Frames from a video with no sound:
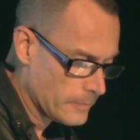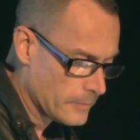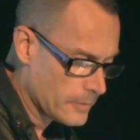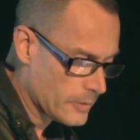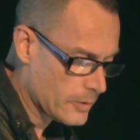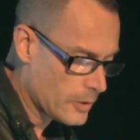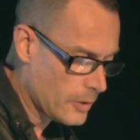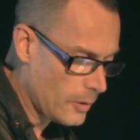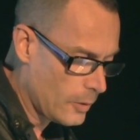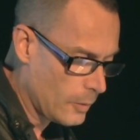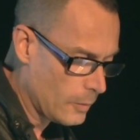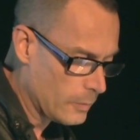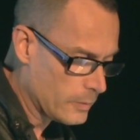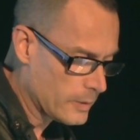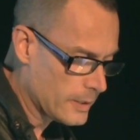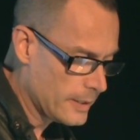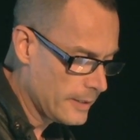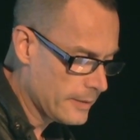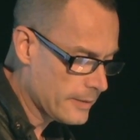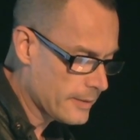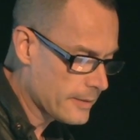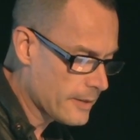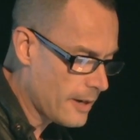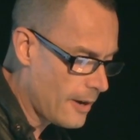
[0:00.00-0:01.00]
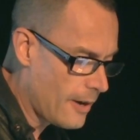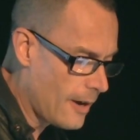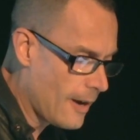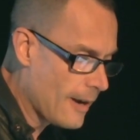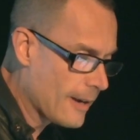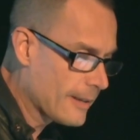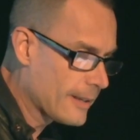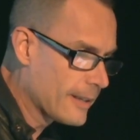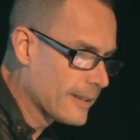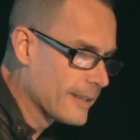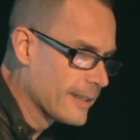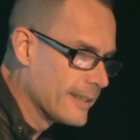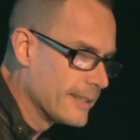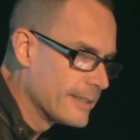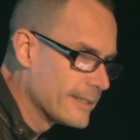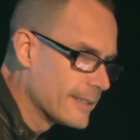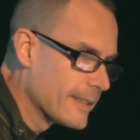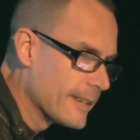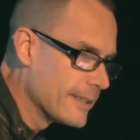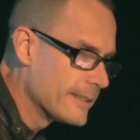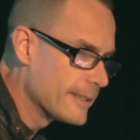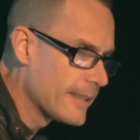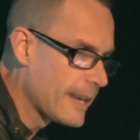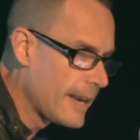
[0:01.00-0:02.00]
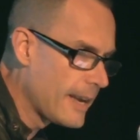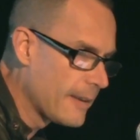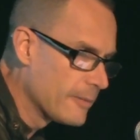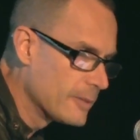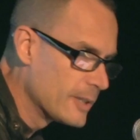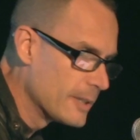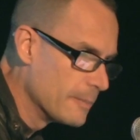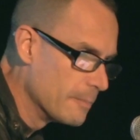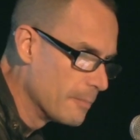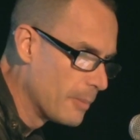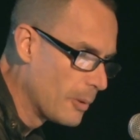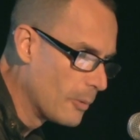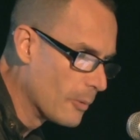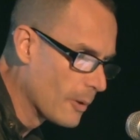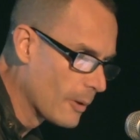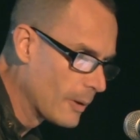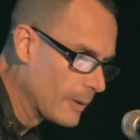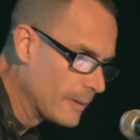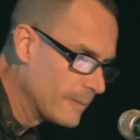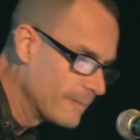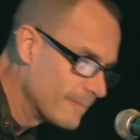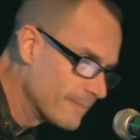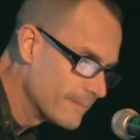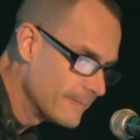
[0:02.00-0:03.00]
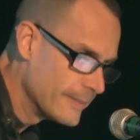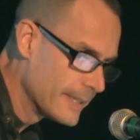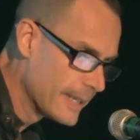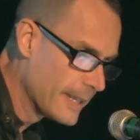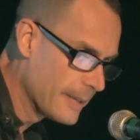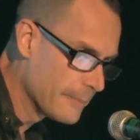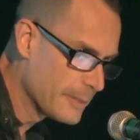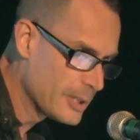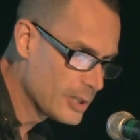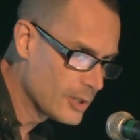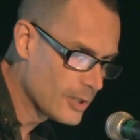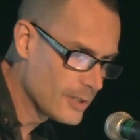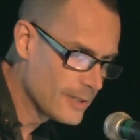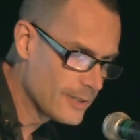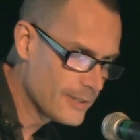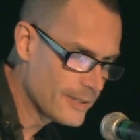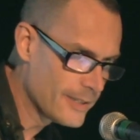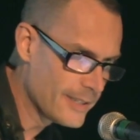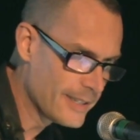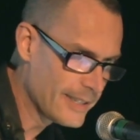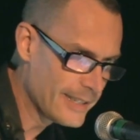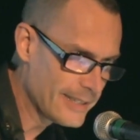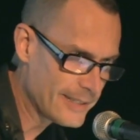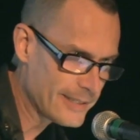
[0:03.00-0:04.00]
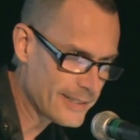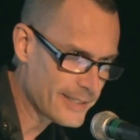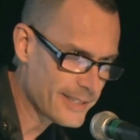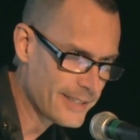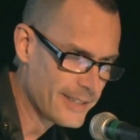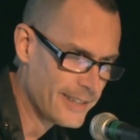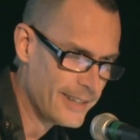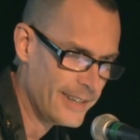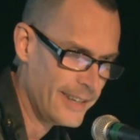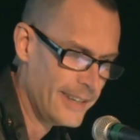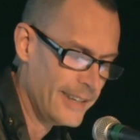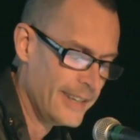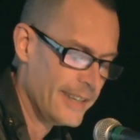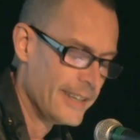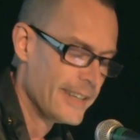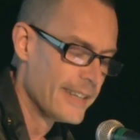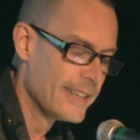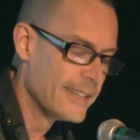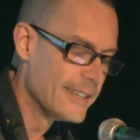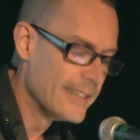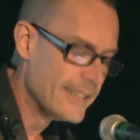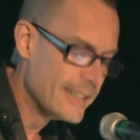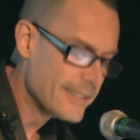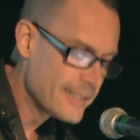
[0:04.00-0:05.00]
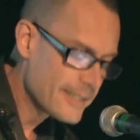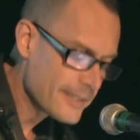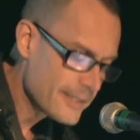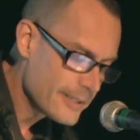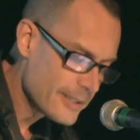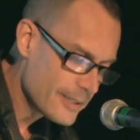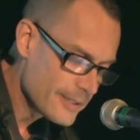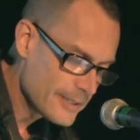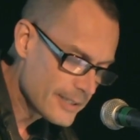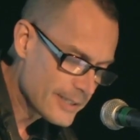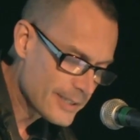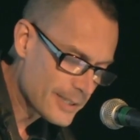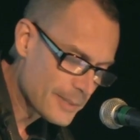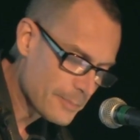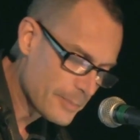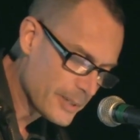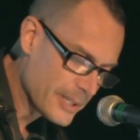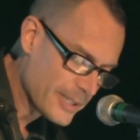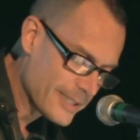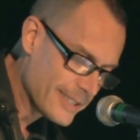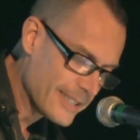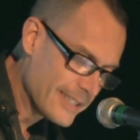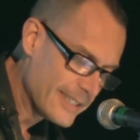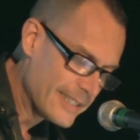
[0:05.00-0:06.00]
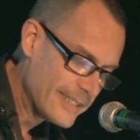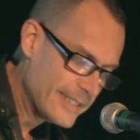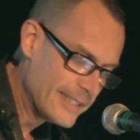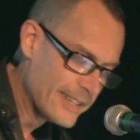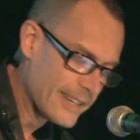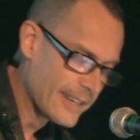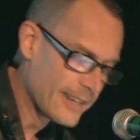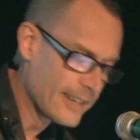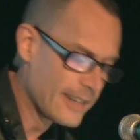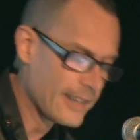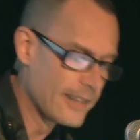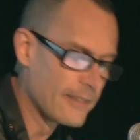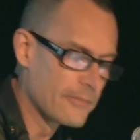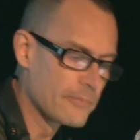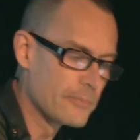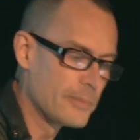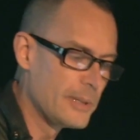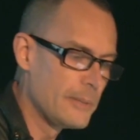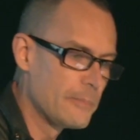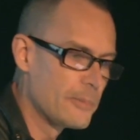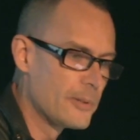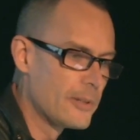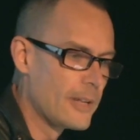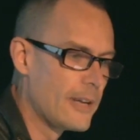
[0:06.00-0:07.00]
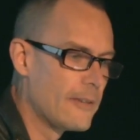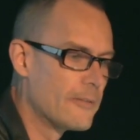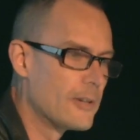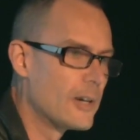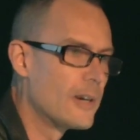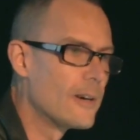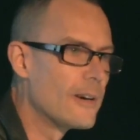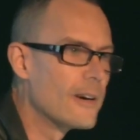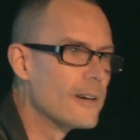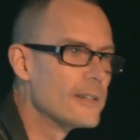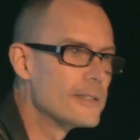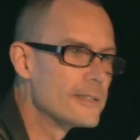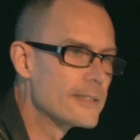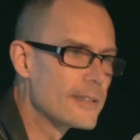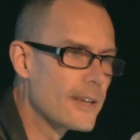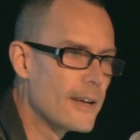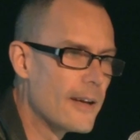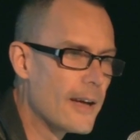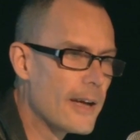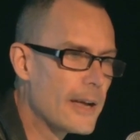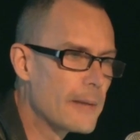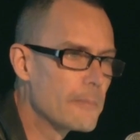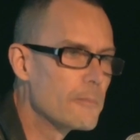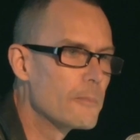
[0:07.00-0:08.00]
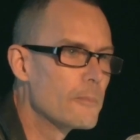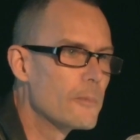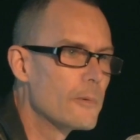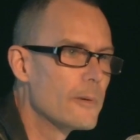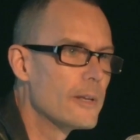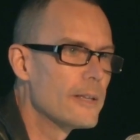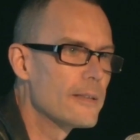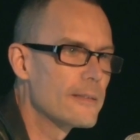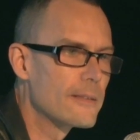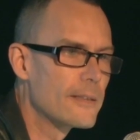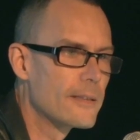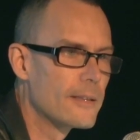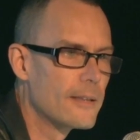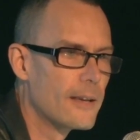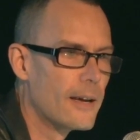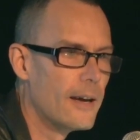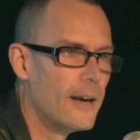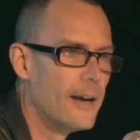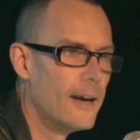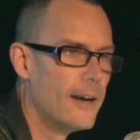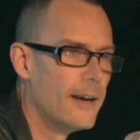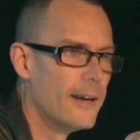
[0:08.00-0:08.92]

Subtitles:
So this talk, it does have some porn images in it. It is a little explicit. If people have a hard time with